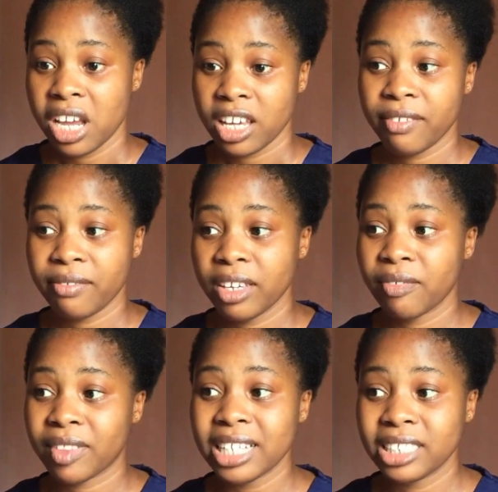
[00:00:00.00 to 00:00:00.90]

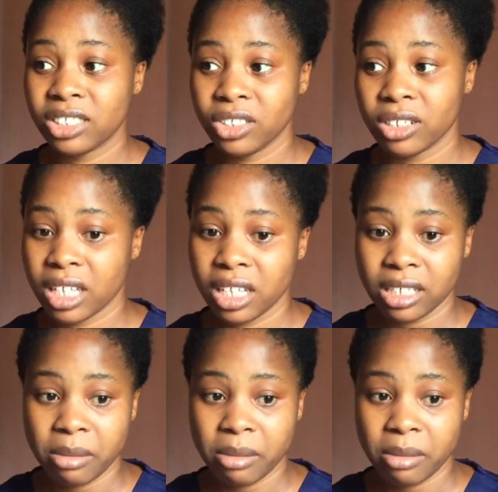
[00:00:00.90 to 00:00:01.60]
if that is your case,